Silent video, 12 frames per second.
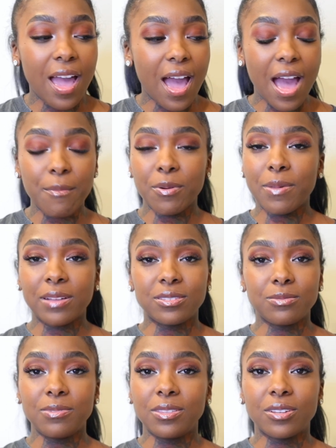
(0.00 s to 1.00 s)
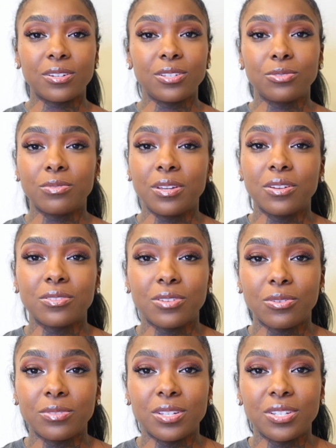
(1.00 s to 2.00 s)
I'm about to be 33 years
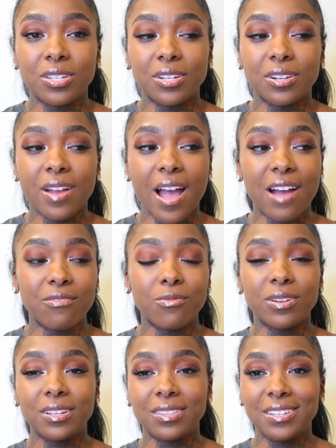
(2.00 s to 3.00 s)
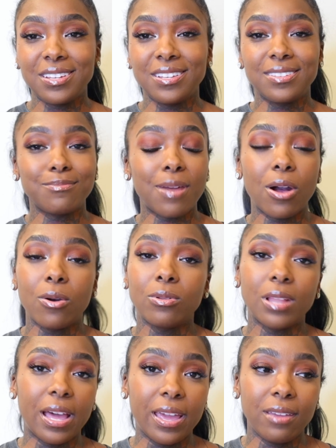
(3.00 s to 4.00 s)
old this year. I've wanted these my
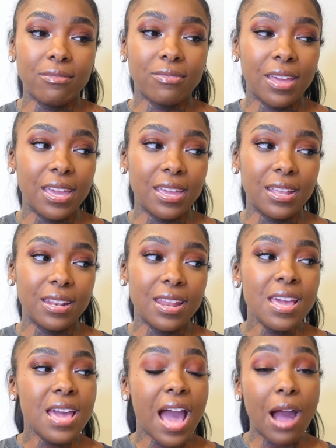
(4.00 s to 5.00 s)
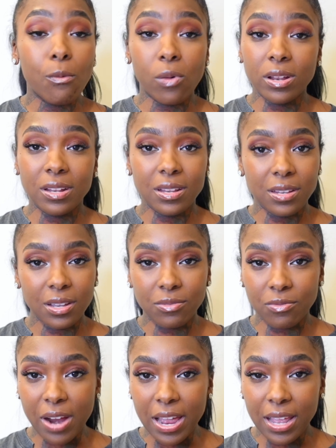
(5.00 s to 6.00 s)
whole life, and I wanted it
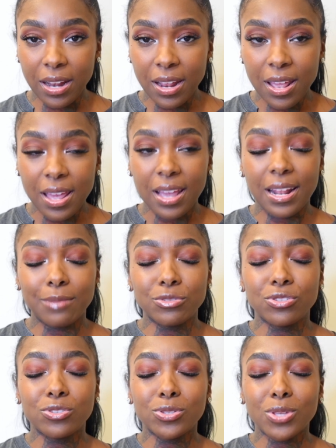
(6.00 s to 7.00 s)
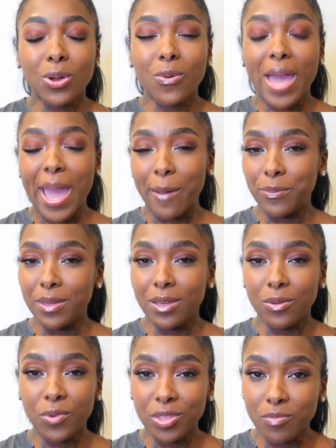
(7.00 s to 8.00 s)
done right, and I'm so
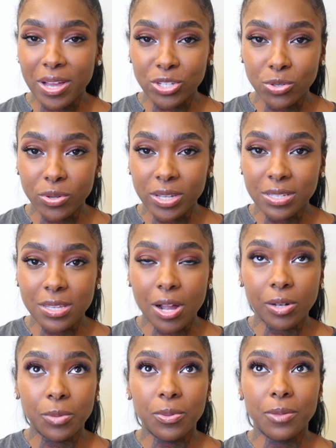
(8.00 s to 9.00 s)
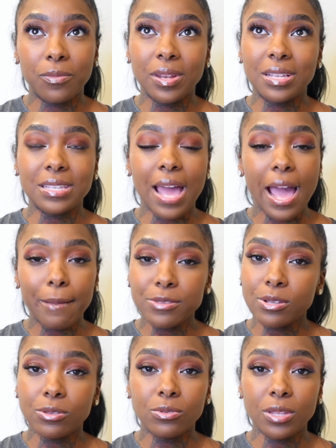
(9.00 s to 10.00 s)
happy with my choice. Dr. Pittman is
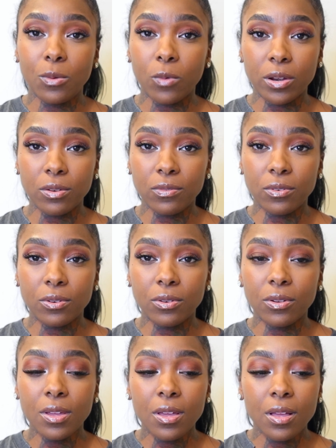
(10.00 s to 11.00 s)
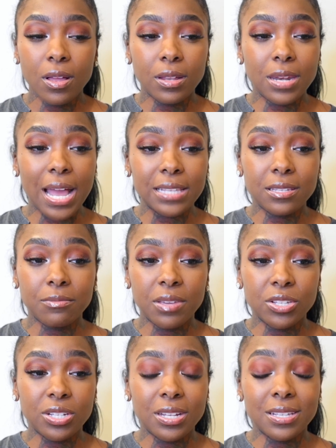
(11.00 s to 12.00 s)
absolutely wonderful, not to
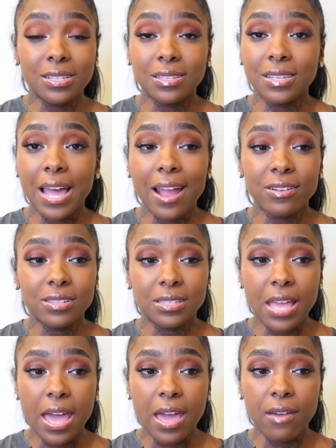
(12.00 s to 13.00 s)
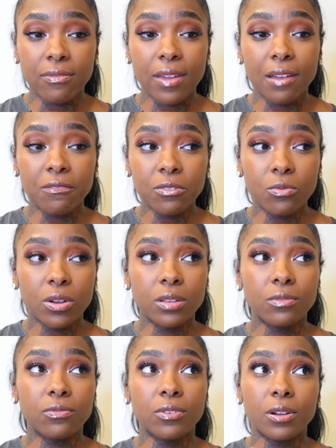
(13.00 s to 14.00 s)
mention his entire staff.
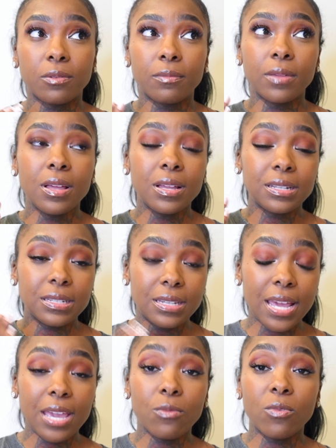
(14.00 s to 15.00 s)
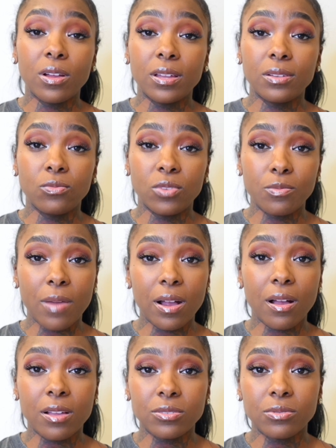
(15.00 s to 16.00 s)
Everyone from day one with
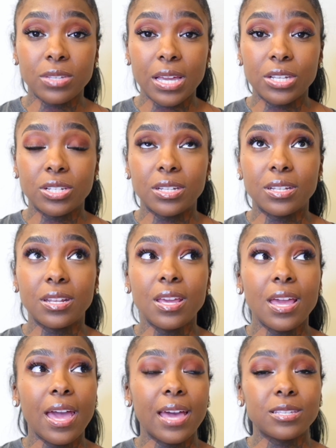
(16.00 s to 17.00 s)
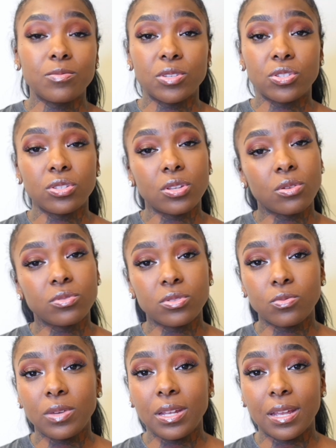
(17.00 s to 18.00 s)
my consultation has been so
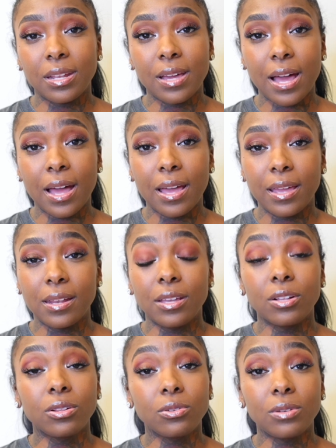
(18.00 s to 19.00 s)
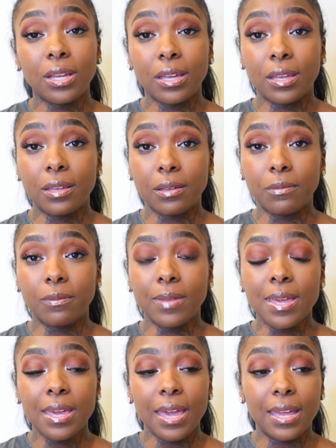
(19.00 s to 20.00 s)
sweet and kind, including him,
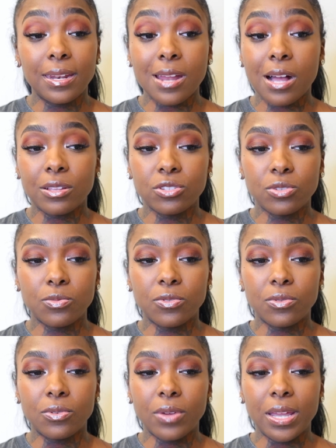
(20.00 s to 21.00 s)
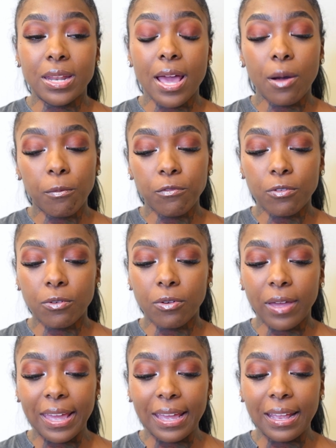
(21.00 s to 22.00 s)
and knowledgeable and
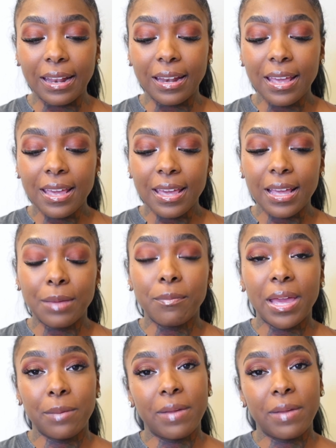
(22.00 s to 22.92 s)
helpful, and it made